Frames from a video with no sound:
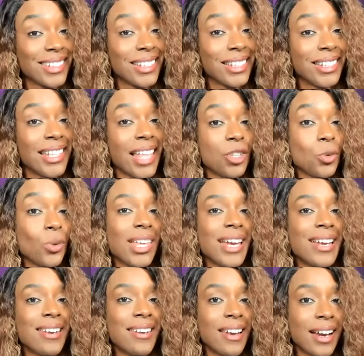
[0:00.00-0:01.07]
See, that's where that
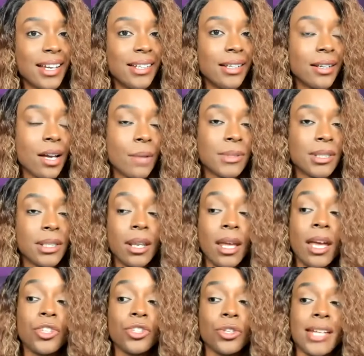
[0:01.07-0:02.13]
90 comes in.
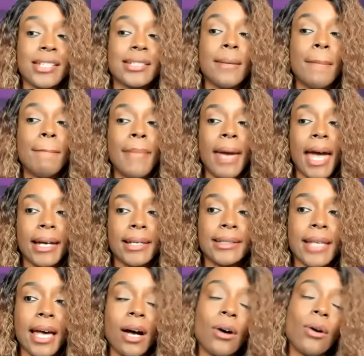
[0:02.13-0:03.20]
So that's the max
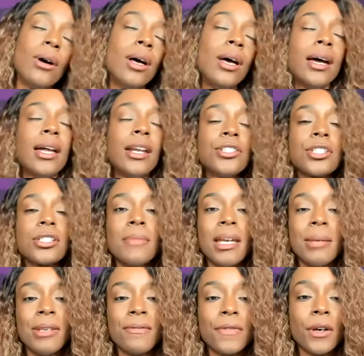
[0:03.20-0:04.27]
out. And it just made
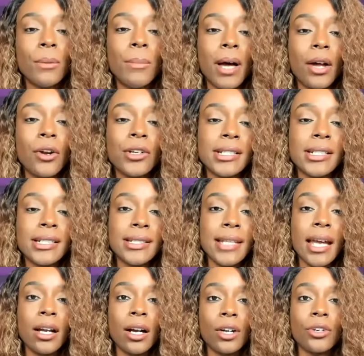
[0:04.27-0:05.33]
me feel better to
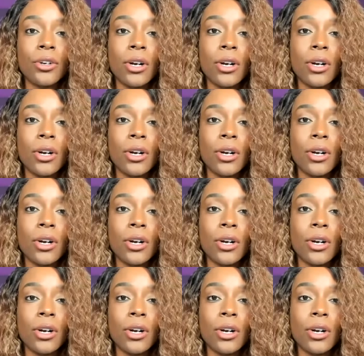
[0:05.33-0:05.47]
stay under